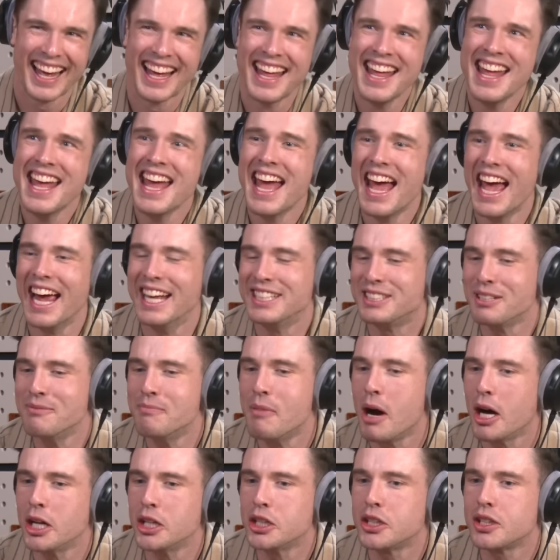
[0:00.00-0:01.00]
It's a
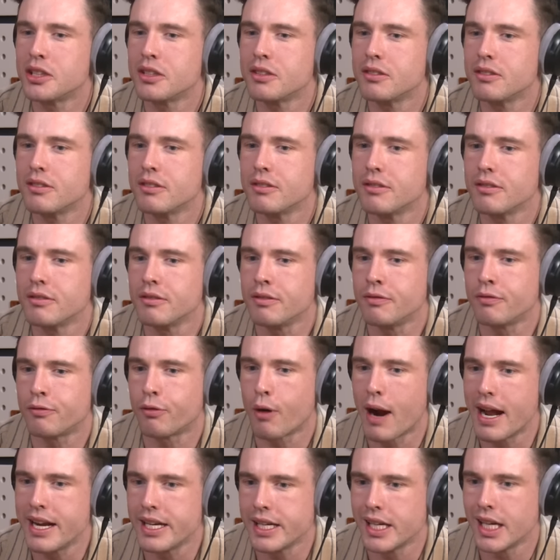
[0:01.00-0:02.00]
much
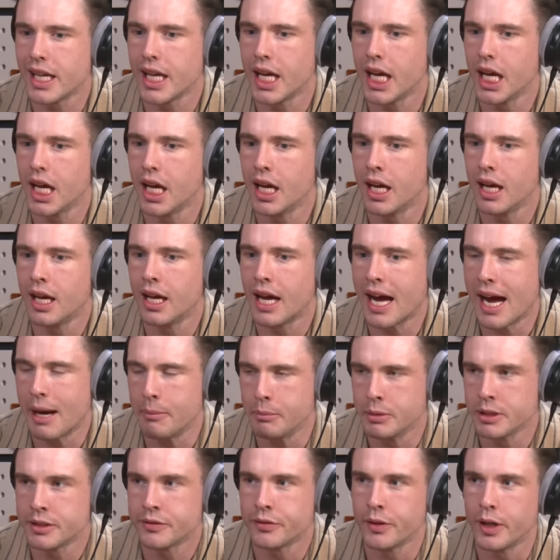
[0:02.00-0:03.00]
friendlier
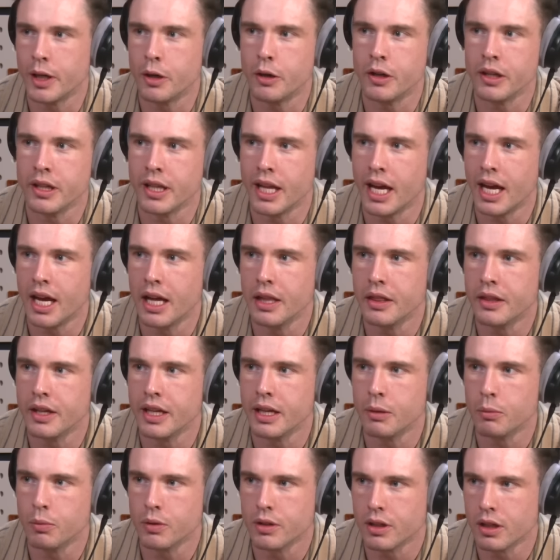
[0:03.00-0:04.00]
atmosphere in there
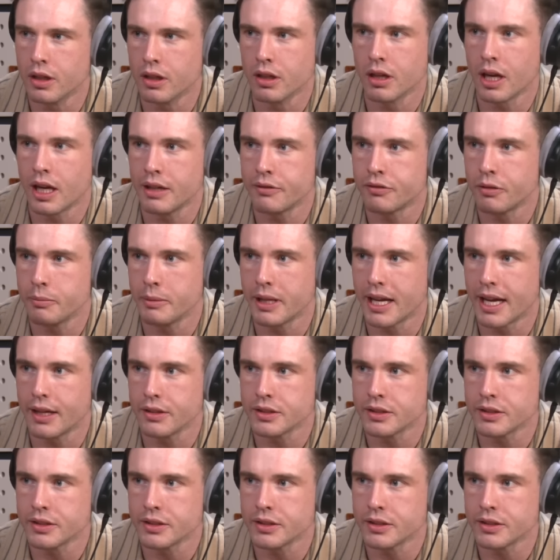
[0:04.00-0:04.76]
than it would look like from the